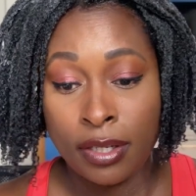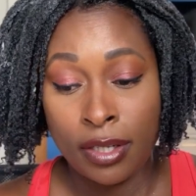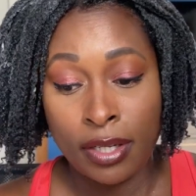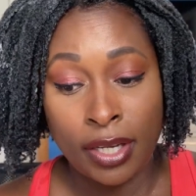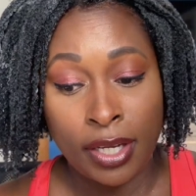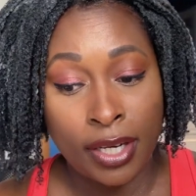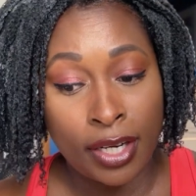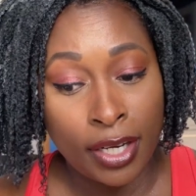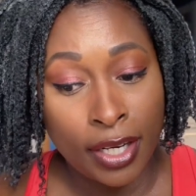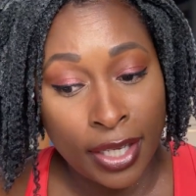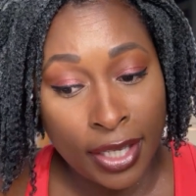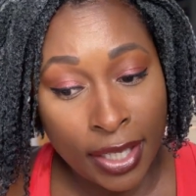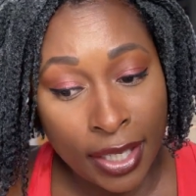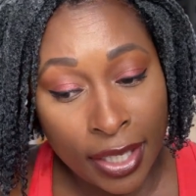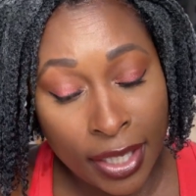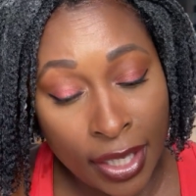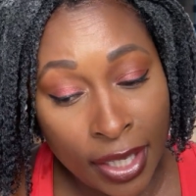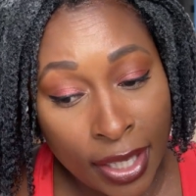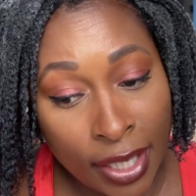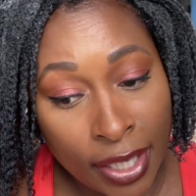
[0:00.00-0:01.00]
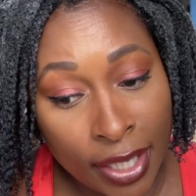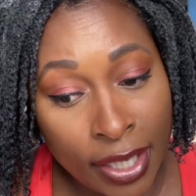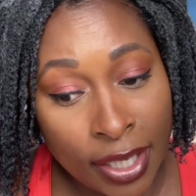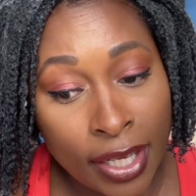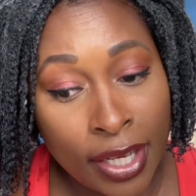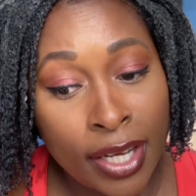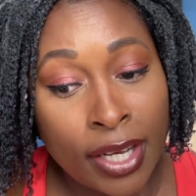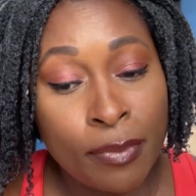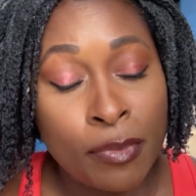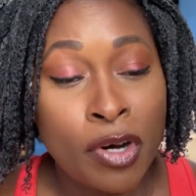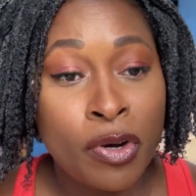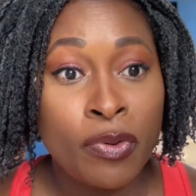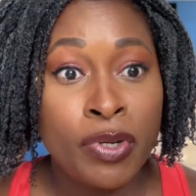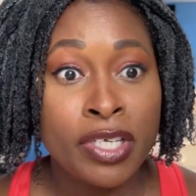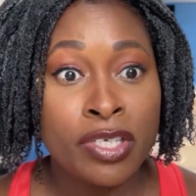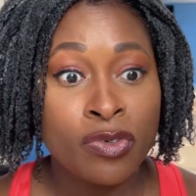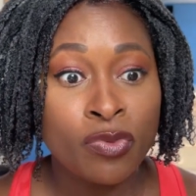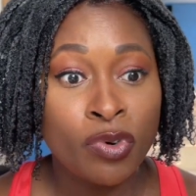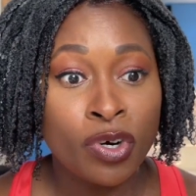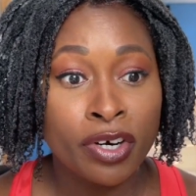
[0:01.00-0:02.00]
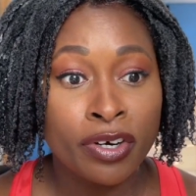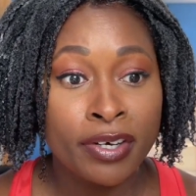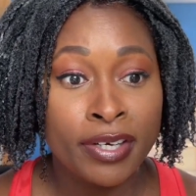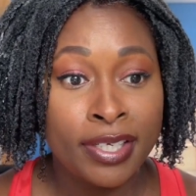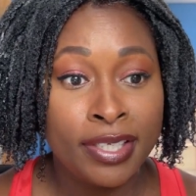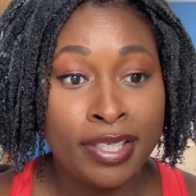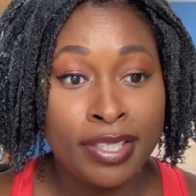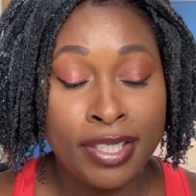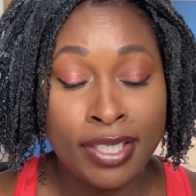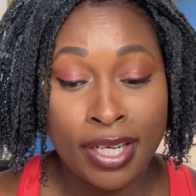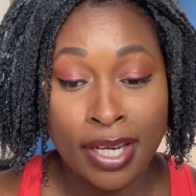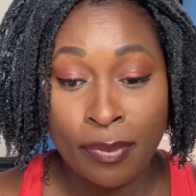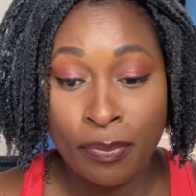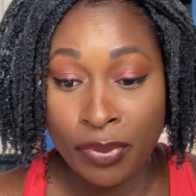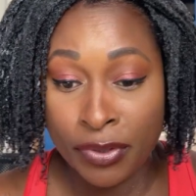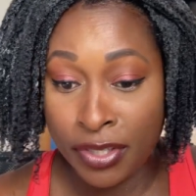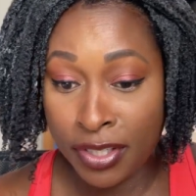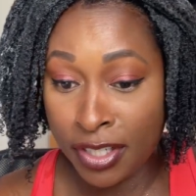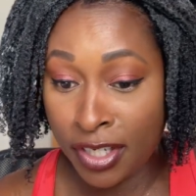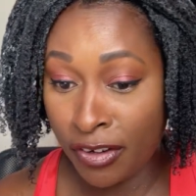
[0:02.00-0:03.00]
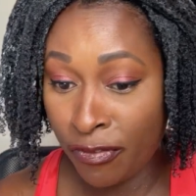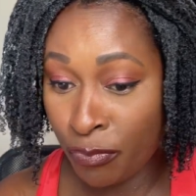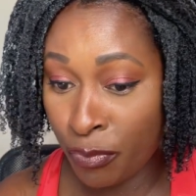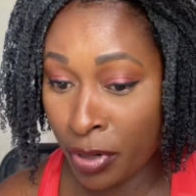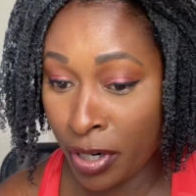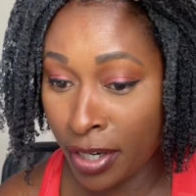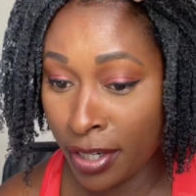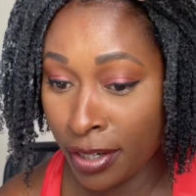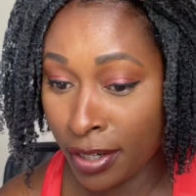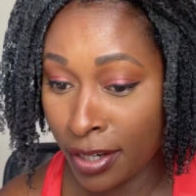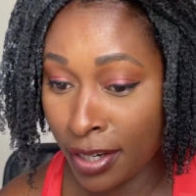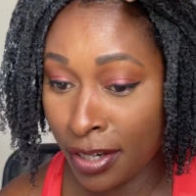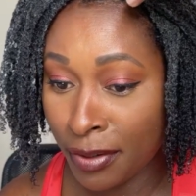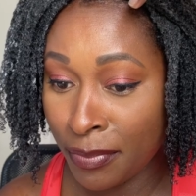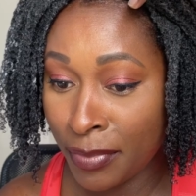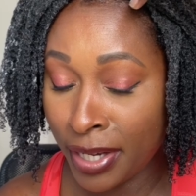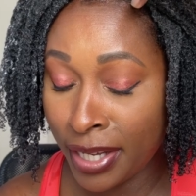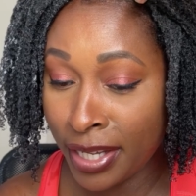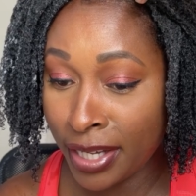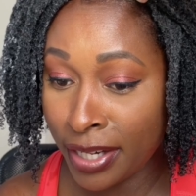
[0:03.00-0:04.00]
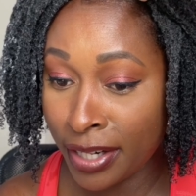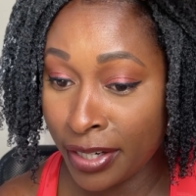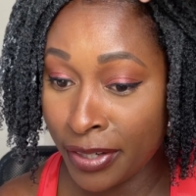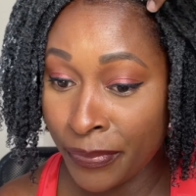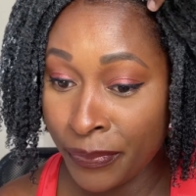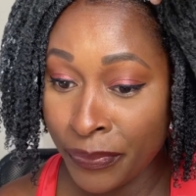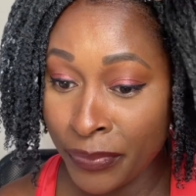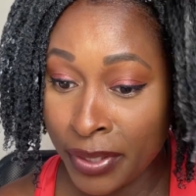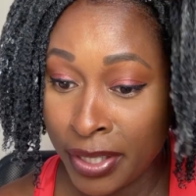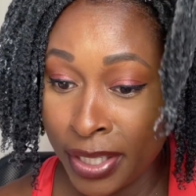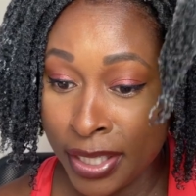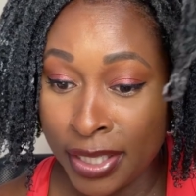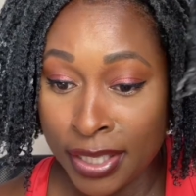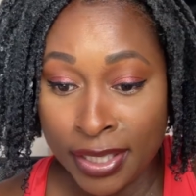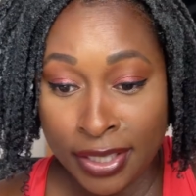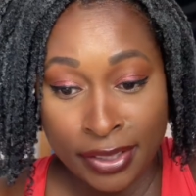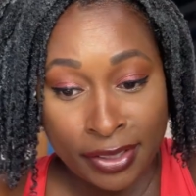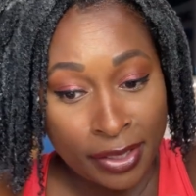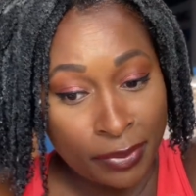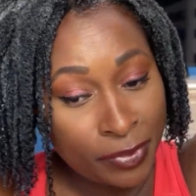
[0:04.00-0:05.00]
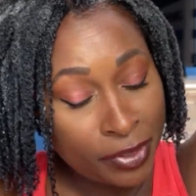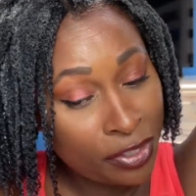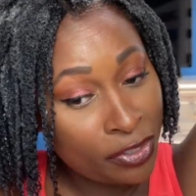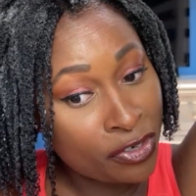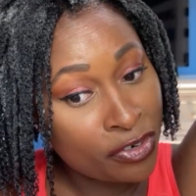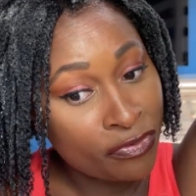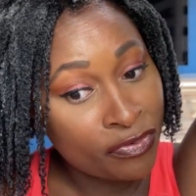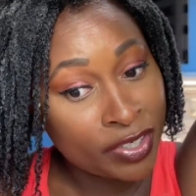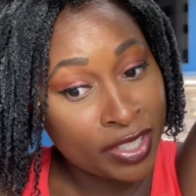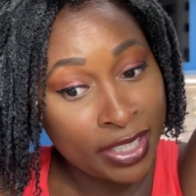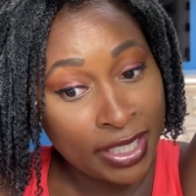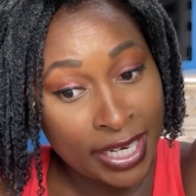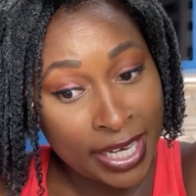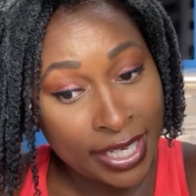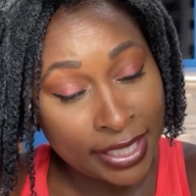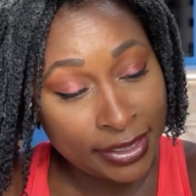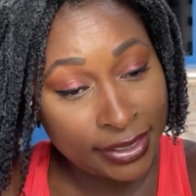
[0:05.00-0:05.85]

And I'm always worried, did I put enough product on my hair? So I'm gonna go for the last